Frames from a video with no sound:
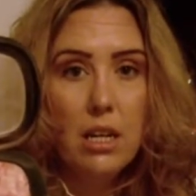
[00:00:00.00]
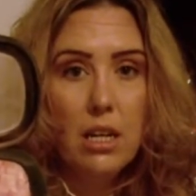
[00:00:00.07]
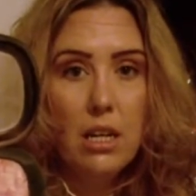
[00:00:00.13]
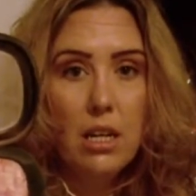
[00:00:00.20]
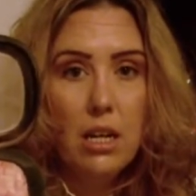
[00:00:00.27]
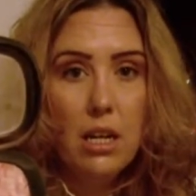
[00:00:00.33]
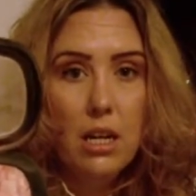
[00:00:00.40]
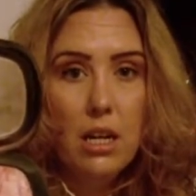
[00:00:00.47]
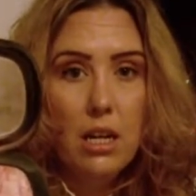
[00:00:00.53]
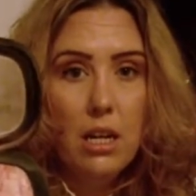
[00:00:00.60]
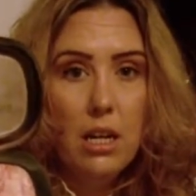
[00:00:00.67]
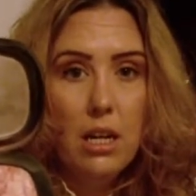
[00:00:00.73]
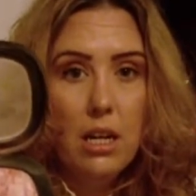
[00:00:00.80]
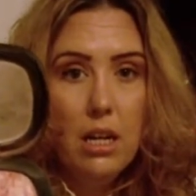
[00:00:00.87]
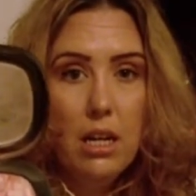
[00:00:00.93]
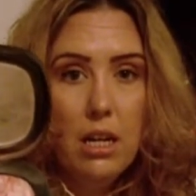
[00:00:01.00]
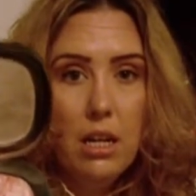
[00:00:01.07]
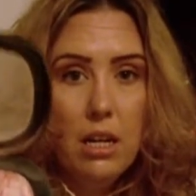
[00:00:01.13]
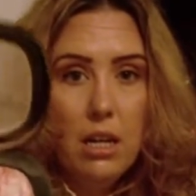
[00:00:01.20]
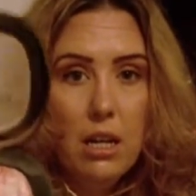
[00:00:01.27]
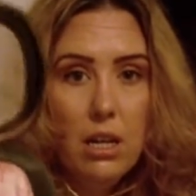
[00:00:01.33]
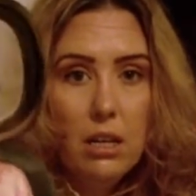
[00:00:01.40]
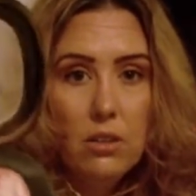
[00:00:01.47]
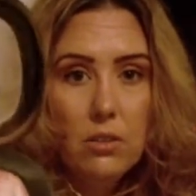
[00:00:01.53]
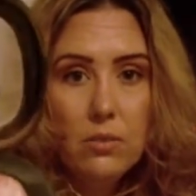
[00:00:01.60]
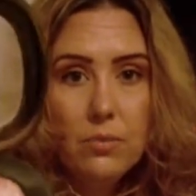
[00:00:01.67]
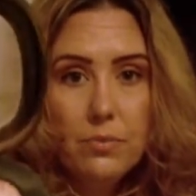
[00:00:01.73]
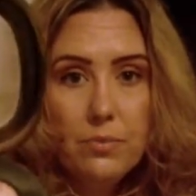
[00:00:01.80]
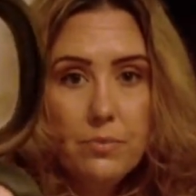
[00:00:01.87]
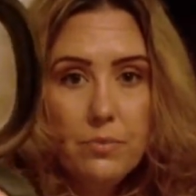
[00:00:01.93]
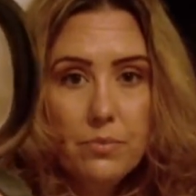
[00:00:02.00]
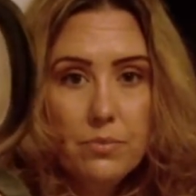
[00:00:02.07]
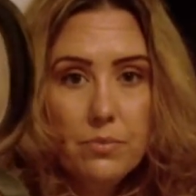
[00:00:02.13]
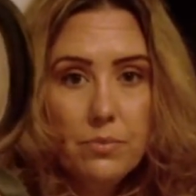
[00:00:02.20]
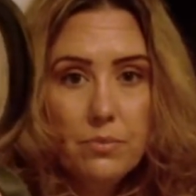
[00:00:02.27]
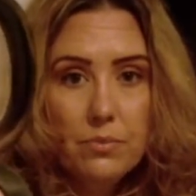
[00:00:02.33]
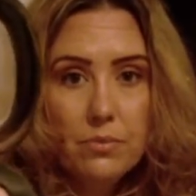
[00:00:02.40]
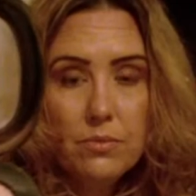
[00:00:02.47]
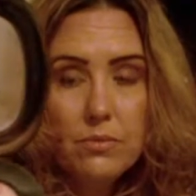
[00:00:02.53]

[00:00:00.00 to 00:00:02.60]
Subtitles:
(no one is talking)